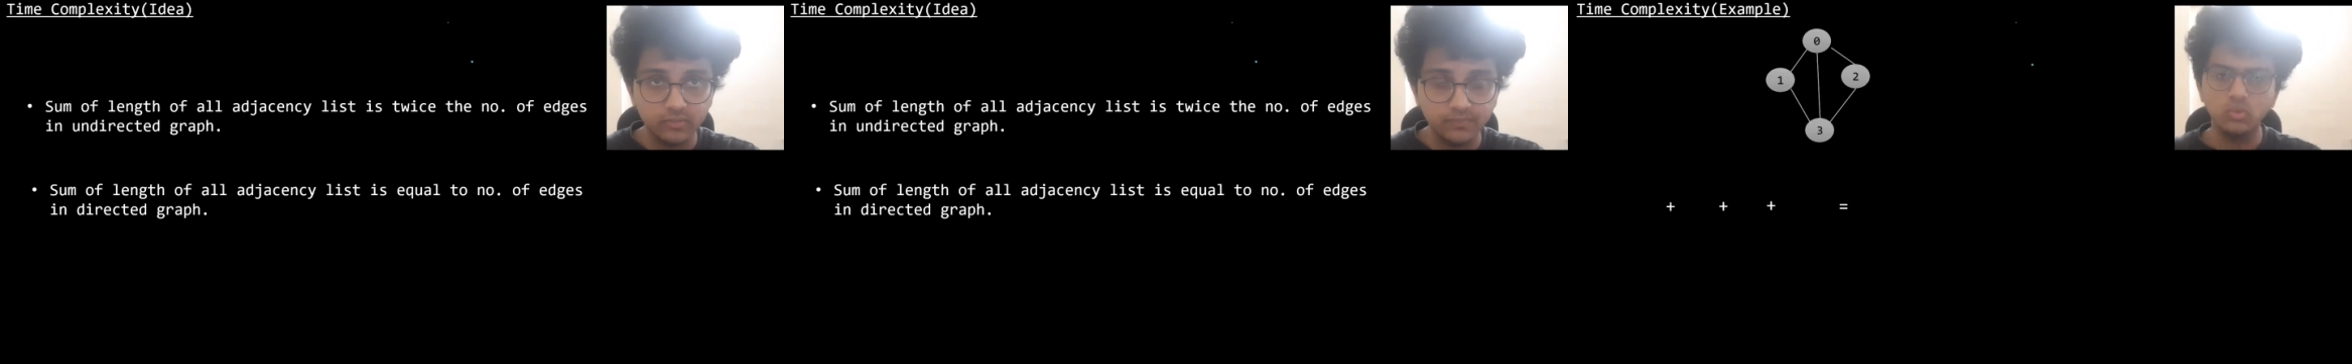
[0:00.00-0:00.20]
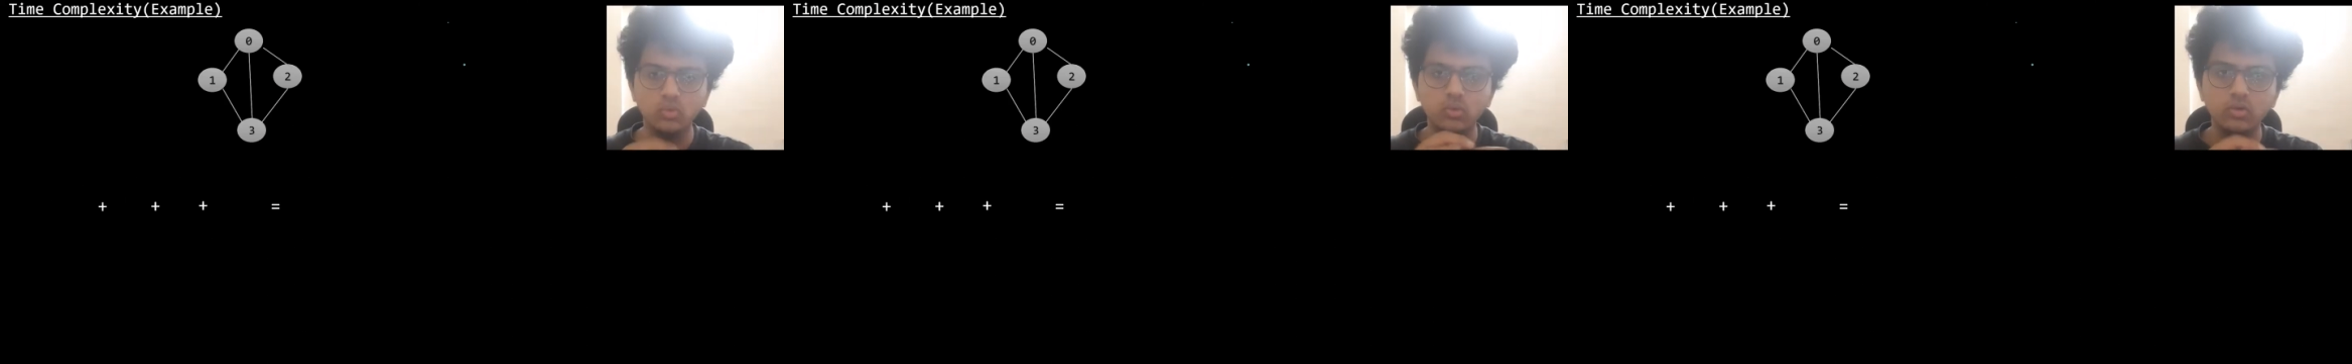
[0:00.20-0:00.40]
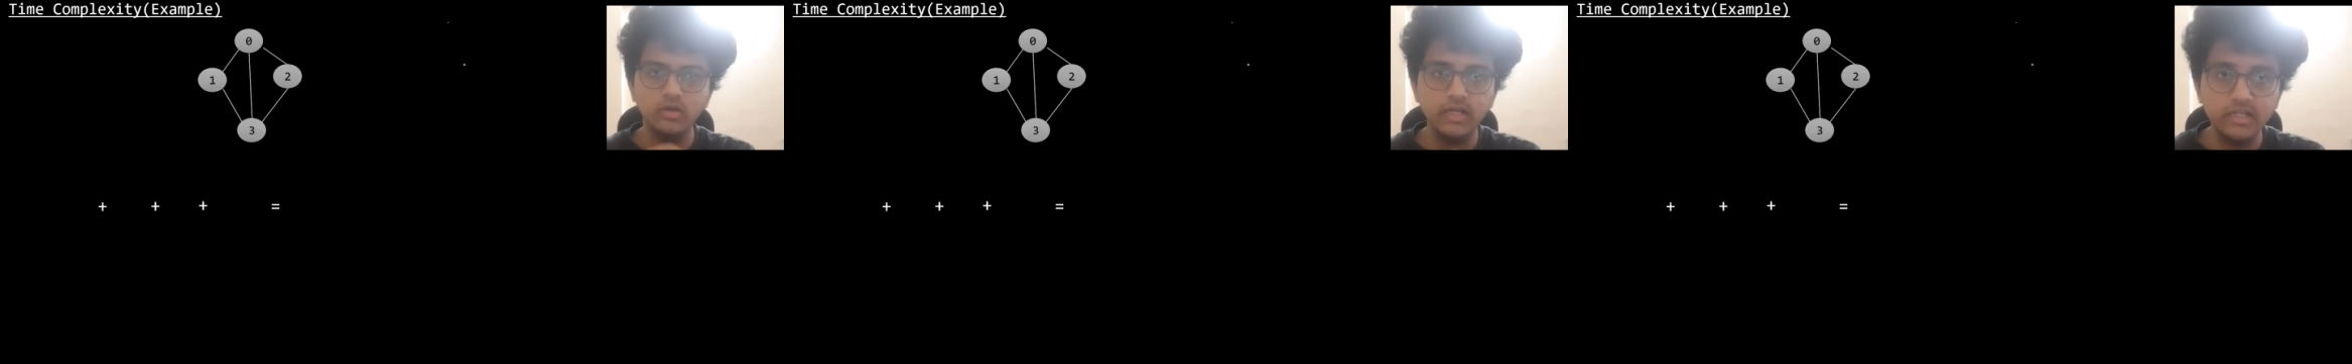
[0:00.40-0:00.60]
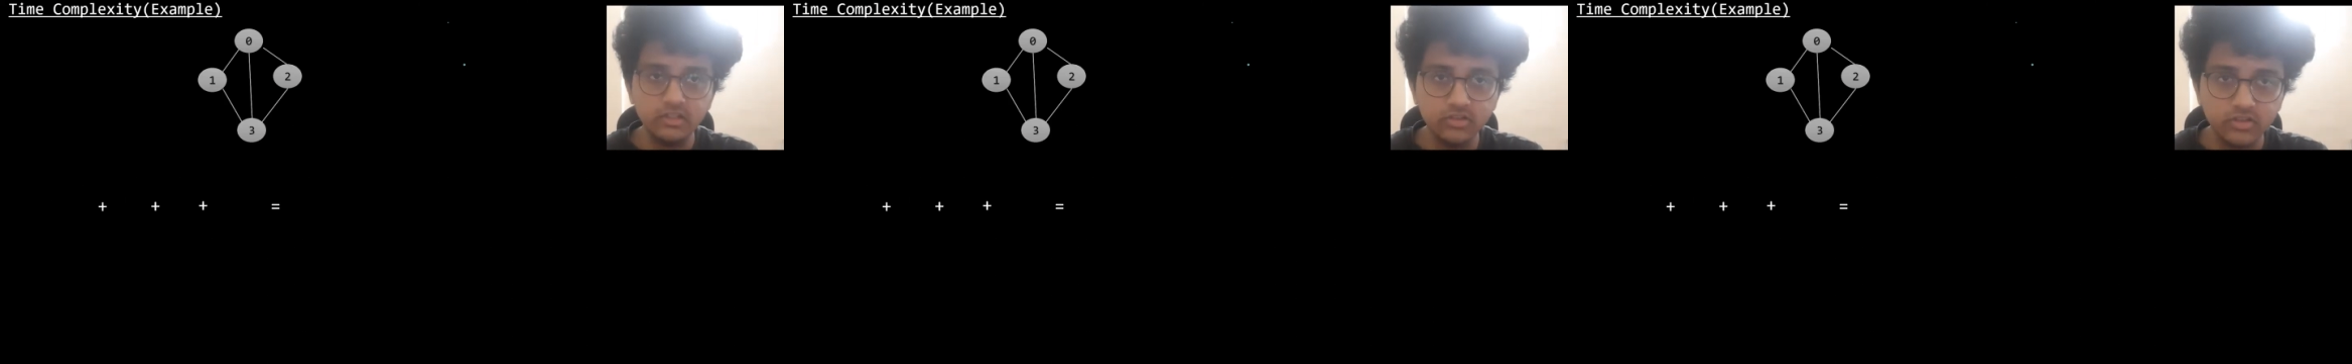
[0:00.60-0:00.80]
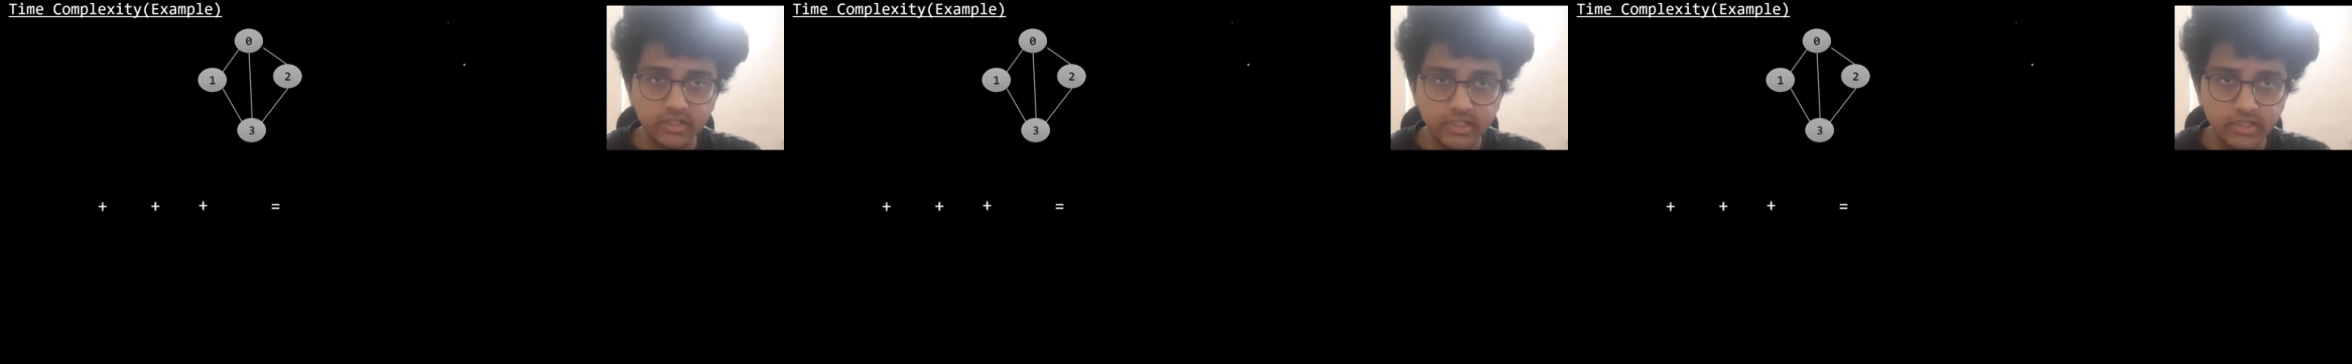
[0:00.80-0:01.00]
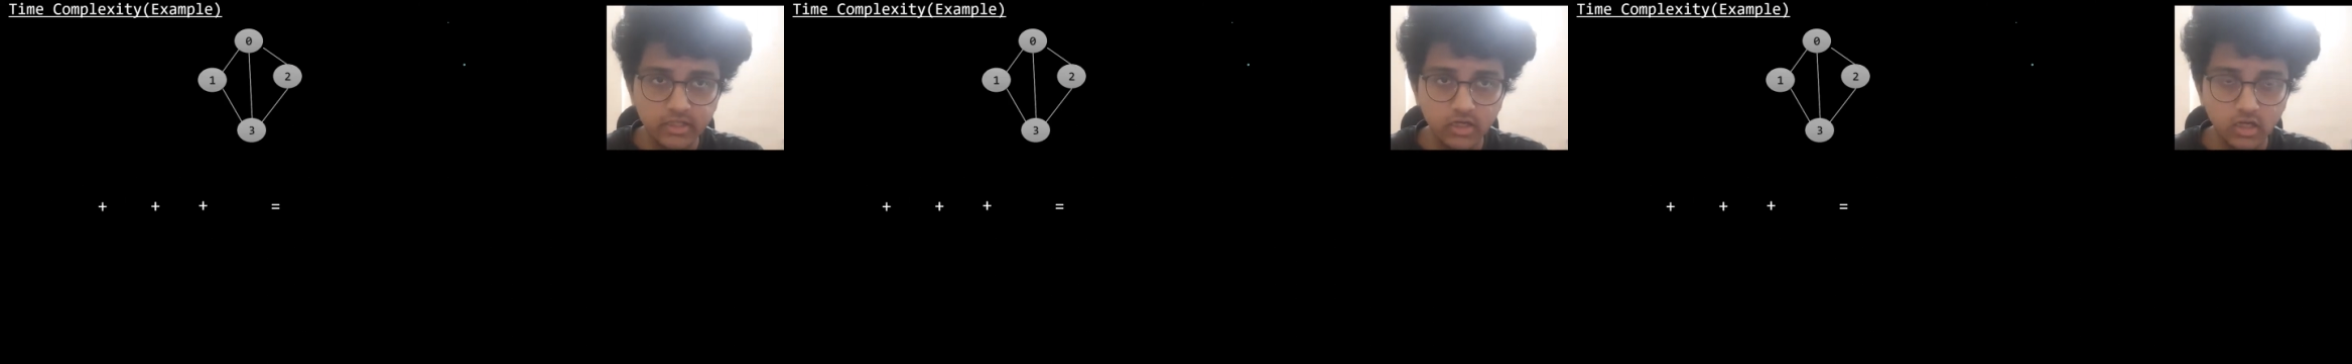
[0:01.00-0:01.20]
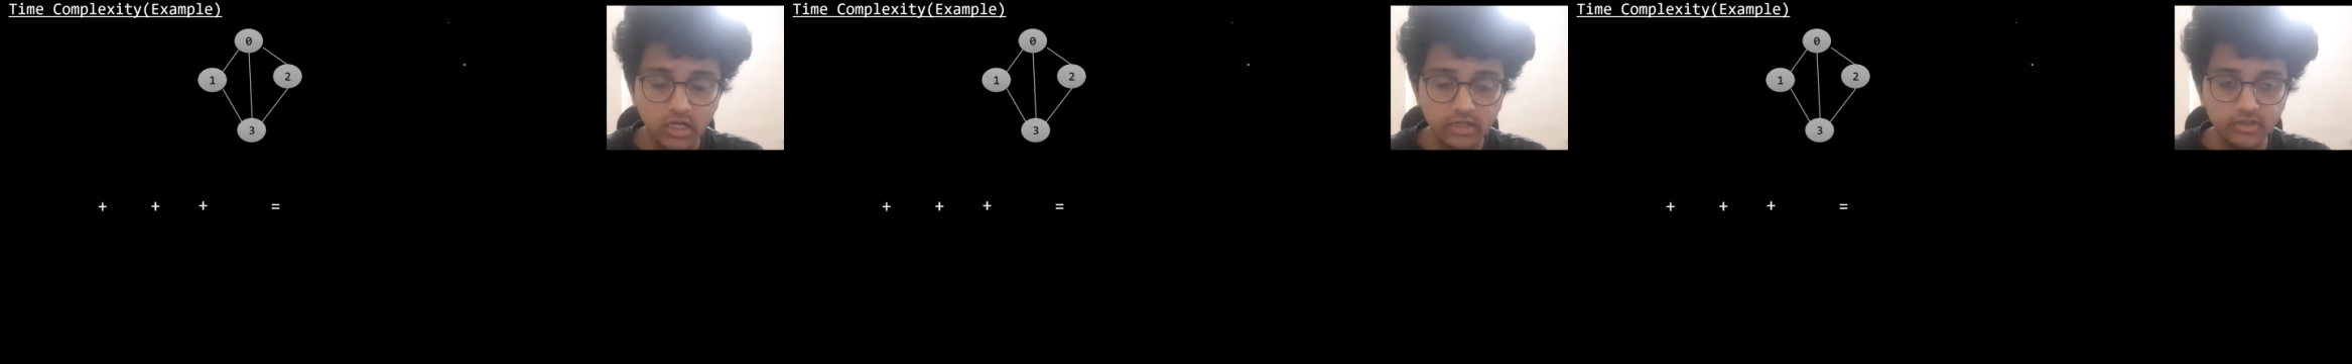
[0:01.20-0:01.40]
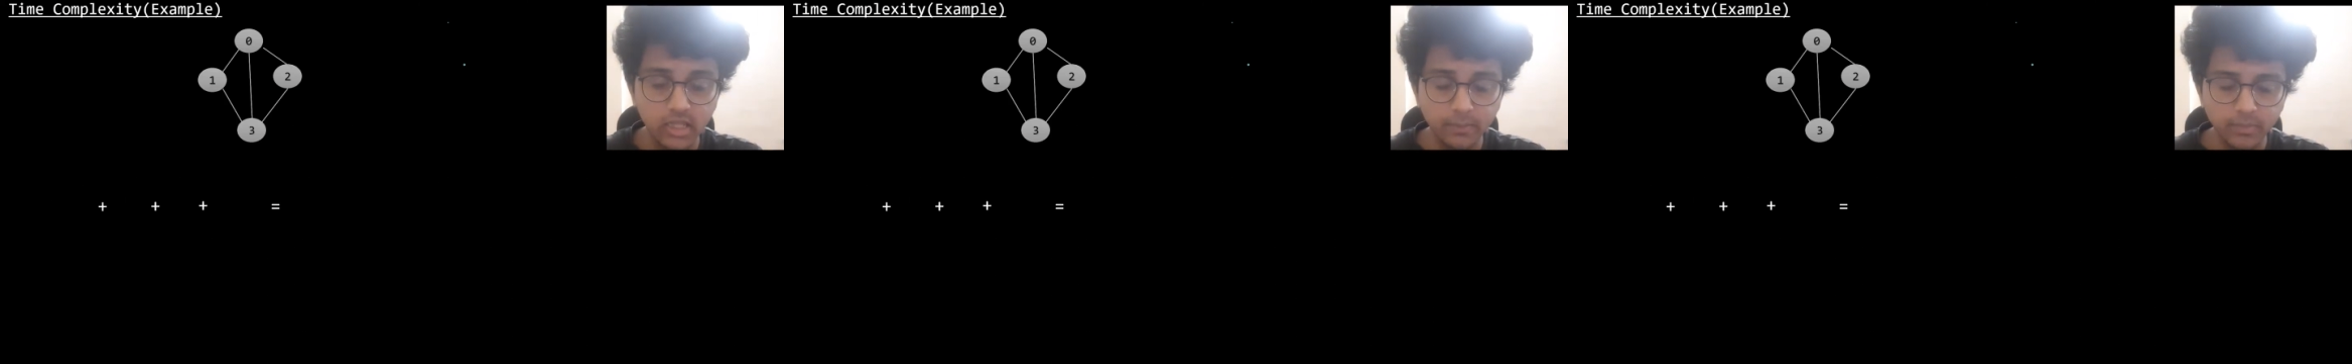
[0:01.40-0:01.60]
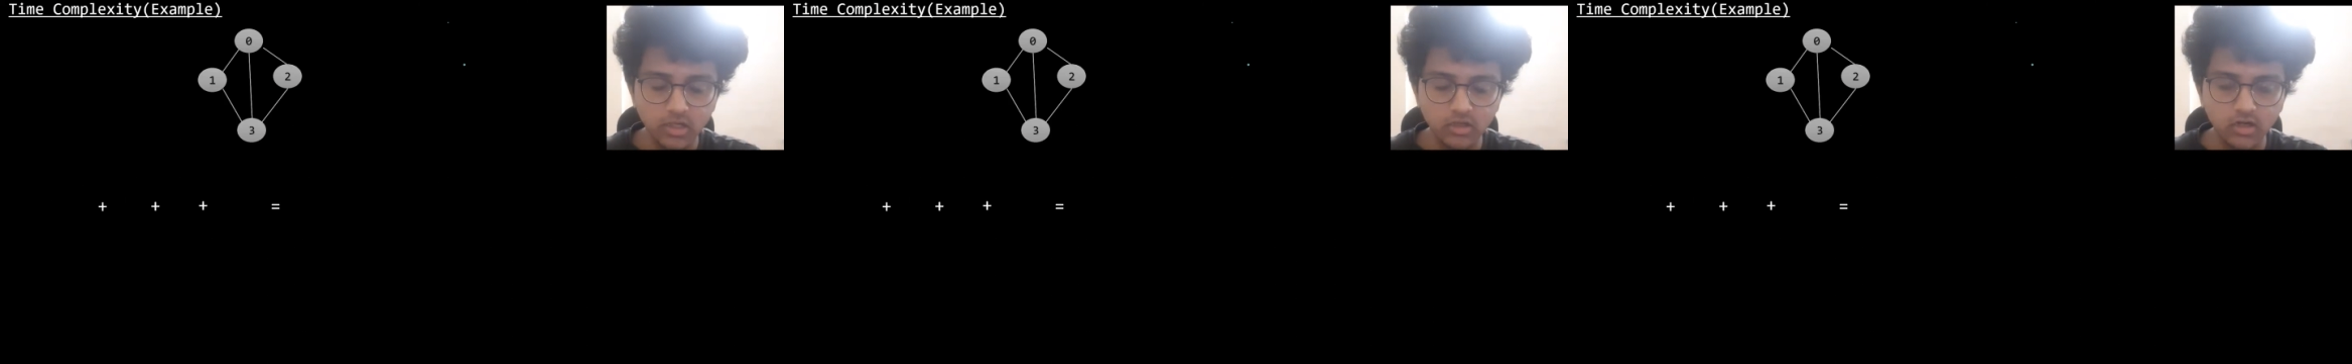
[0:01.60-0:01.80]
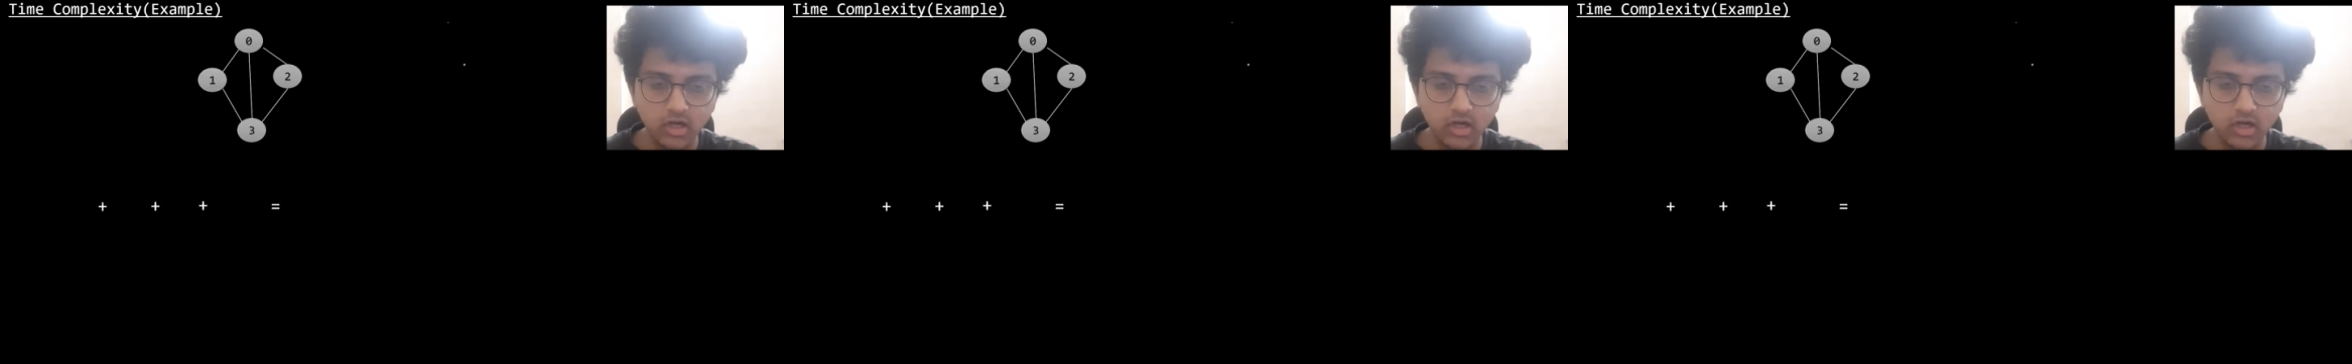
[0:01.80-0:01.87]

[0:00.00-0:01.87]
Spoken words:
Let us see an example graph